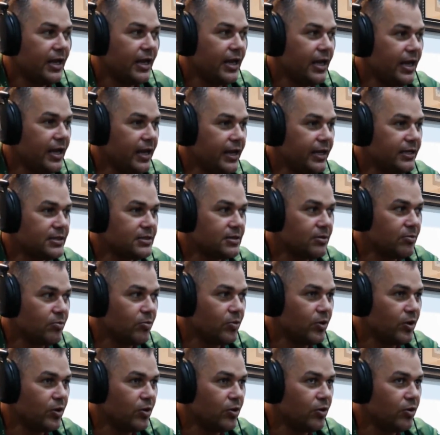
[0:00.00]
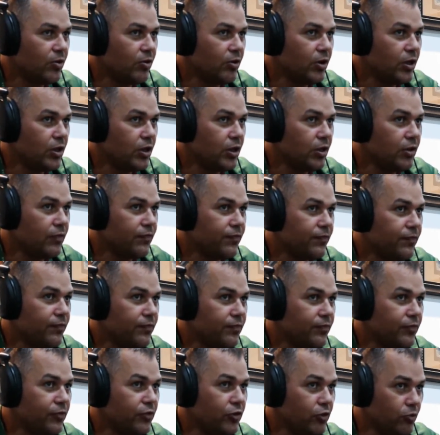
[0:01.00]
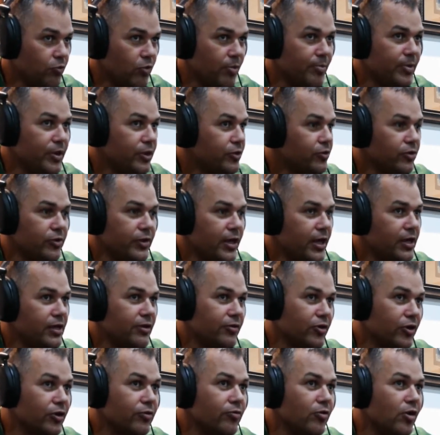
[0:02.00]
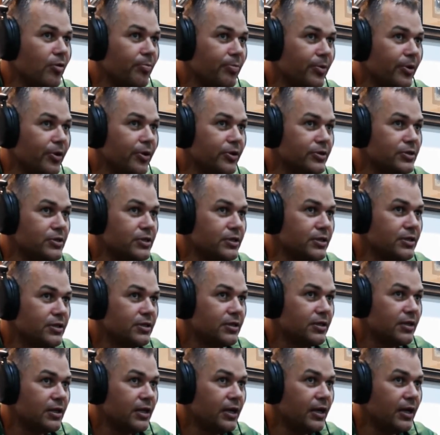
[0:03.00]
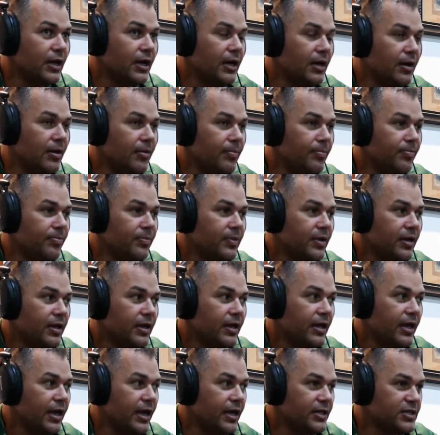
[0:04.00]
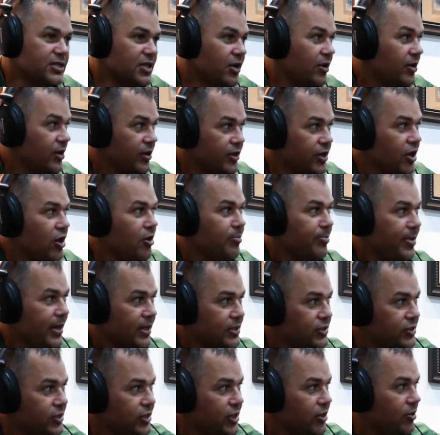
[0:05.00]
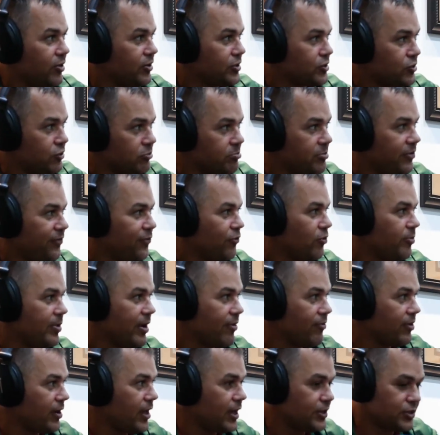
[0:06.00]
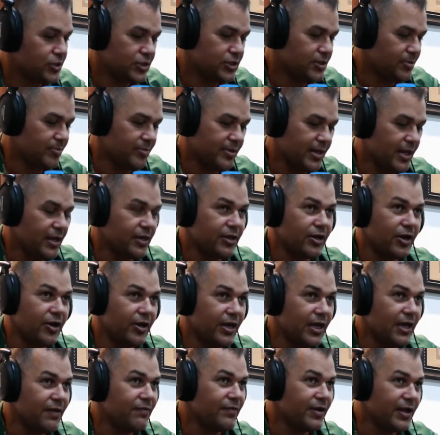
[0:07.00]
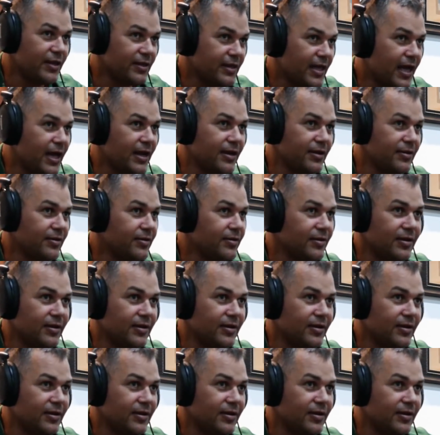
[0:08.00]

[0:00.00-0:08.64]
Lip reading: And he said, "Well, if you want me to do that, you've got the wrong person." And so going back to, you know, I was talking before about relationship and that, you know, even at that...